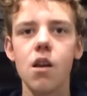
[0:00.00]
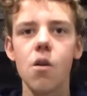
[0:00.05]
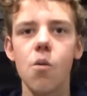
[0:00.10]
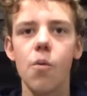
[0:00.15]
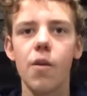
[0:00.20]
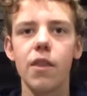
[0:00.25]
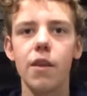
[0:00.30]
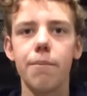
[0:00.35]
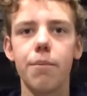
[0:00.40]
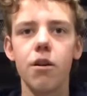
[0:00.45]

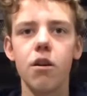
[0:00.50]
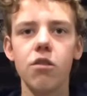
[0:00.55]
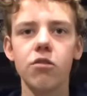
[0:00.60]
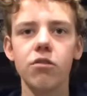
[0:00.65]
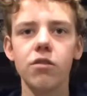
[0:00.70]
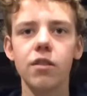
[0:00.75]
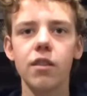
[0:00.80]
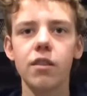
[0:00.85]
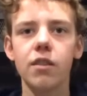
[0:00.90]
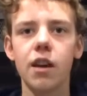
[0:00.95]
When the
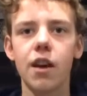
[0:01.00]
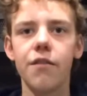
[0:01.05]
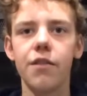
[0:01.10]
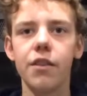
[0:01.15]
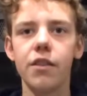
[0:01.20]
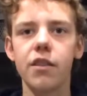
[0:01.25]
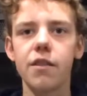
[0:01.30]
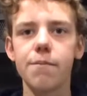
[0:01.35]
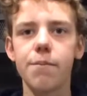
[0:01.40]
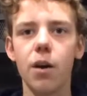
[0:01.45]
Persians
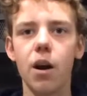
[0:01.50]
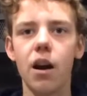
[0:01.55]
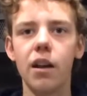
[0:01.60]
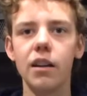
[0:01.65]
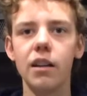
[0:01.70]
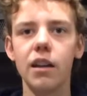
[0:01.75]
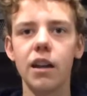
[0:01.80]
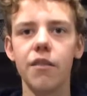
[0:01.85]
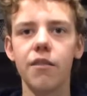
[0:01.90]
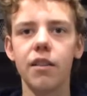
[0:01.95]
discovered the
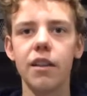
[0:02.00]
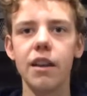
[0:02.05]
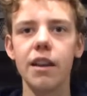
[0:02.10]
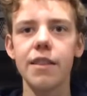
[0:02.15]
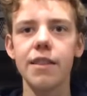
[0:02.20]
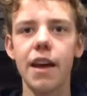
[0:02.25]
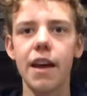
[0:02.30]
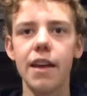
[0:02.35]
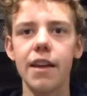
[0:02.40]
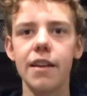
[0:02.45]
body of
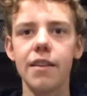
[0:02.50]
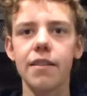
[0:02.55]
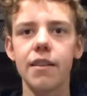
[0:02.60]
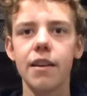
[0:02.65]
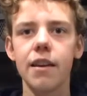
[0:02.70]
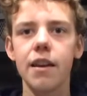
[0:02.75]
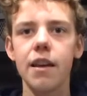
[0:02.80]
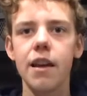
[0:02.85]
Leonidas,